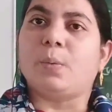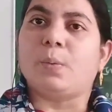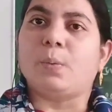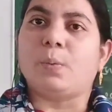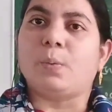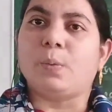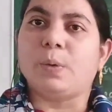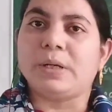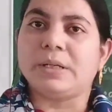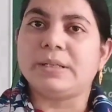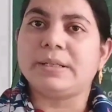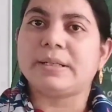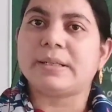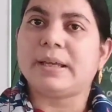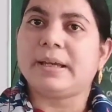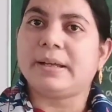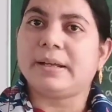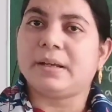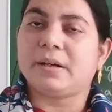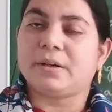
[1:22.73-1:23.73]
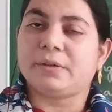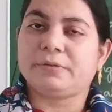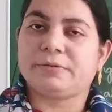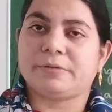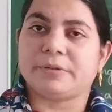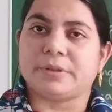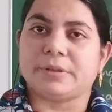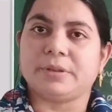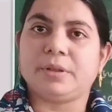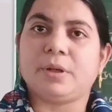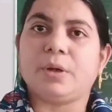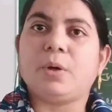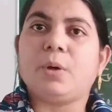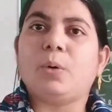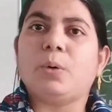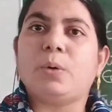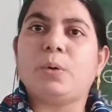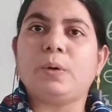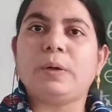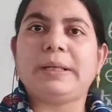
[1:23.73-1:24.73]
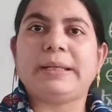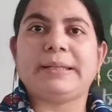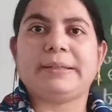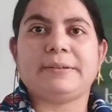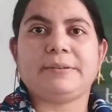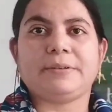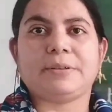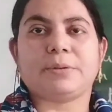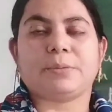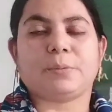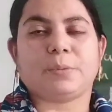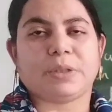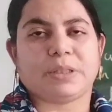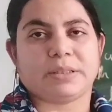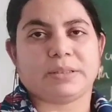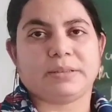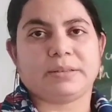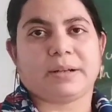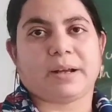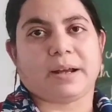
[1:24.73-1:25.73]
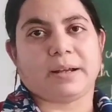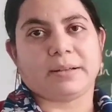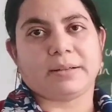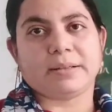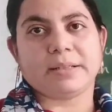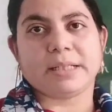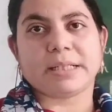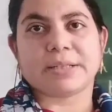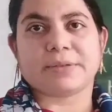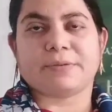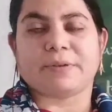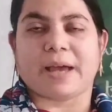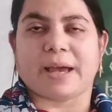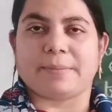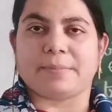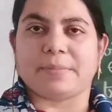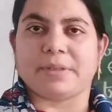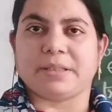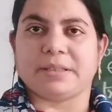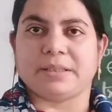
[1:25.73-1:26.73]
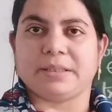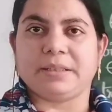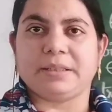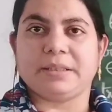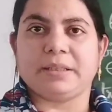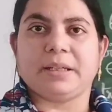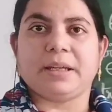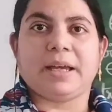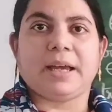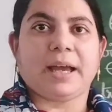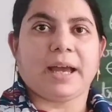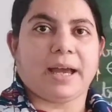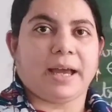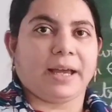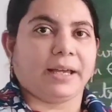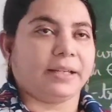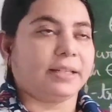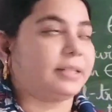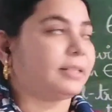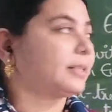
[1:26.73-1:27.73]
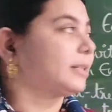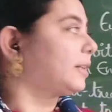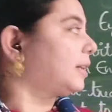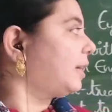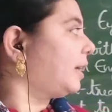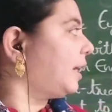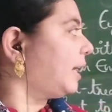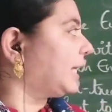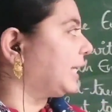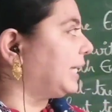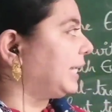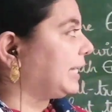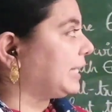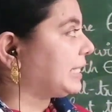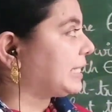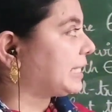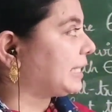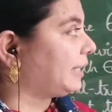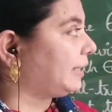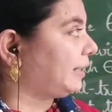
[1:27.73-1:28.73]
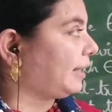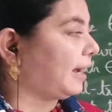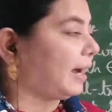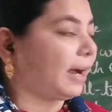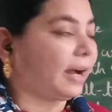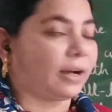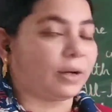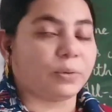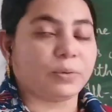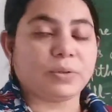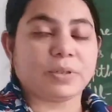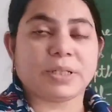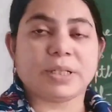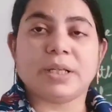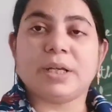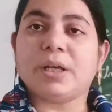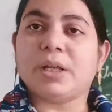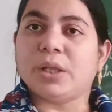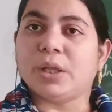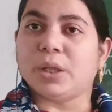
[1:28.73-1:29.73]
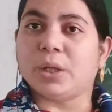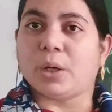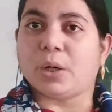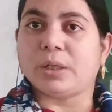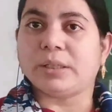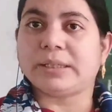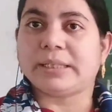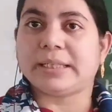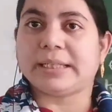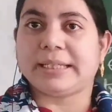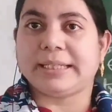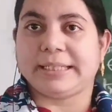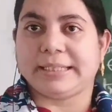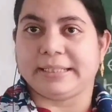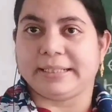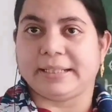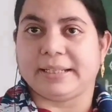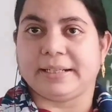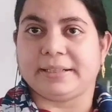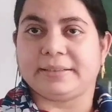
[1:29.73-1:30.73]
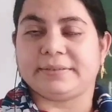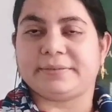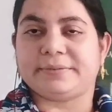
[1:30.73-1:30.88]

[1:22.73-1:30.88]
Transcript: was an orphan who lived with her uncle's family at Gateshead House, North England.